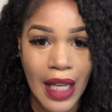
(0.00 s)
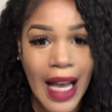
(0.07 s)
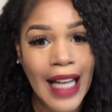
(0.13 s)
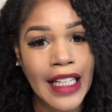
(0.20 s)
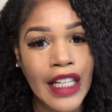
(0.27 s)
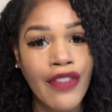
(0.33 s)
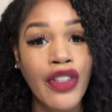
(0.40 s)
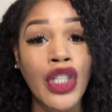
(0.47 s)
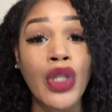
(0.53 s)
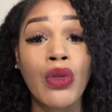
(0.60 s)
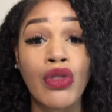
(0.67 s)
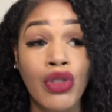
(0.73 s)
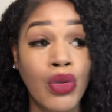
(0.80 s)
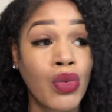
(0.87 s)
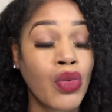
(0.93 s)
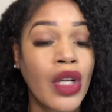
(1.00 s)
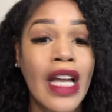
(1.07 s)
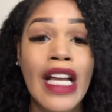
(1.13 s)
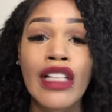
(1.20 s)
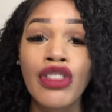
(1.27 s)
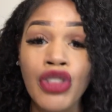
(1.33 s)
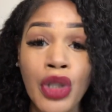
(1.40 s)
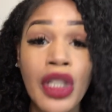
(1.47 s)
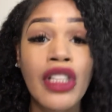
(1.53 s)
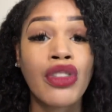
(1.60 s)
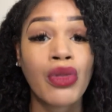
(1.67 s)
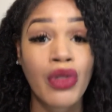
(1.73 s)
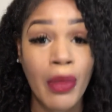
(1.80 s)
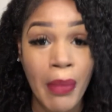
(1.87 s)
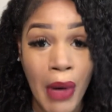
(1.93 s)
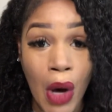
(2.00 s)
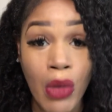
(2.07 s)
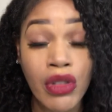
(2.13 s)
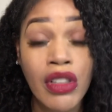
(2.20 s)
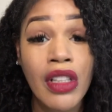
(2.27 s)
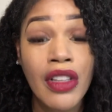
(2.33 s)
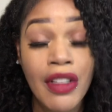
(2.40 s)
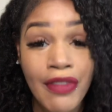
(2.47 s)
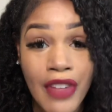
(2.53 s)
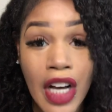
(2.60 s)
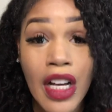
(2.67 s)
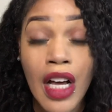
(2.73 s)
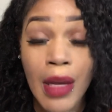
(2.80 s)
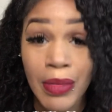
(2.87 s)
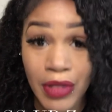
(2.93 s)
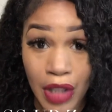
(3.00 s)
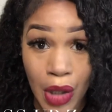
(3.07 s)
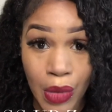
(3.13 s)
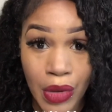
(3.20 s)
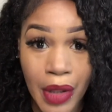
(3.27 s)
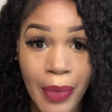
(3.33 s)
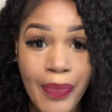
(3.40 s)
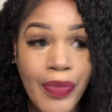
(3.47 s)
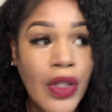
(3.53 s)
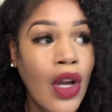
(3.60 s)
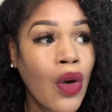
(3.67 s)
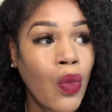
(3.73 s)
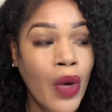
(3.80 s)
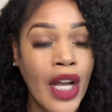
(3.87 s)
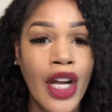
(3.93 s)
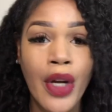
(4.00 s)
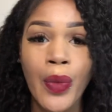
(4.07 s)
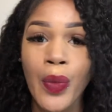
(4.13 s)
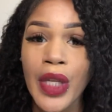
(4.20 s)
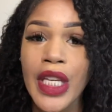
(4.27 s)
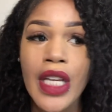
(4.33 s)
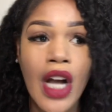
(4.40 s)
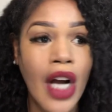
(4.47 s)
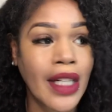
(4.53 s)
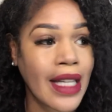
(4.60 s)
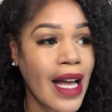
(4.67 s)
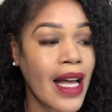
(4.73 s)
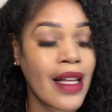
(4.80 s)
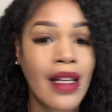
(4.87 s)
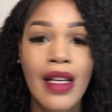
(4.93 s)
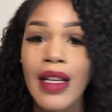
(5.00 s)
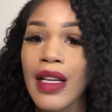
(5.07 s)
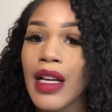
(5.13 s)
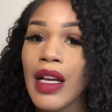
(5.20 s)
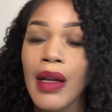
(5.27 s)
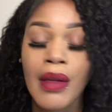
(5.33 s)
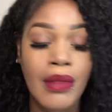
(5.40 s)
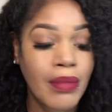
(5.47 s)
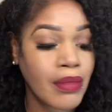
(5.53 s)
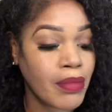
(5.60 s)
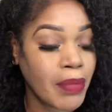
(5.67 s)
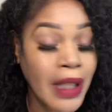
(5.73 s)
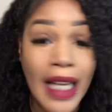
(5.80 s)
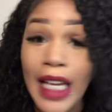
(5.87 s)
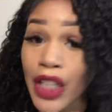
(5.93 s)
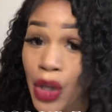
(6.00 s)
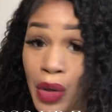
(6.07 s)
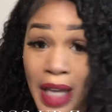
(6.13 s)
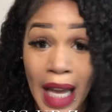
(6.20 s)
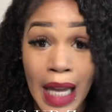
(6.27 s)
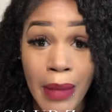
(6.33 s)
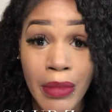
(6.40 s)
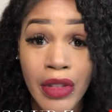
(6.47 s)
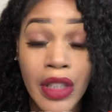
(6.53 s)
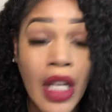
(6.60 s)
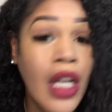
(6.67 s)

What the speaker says: I need for you to enter into the boss the fuck up zone where we are not playing no games.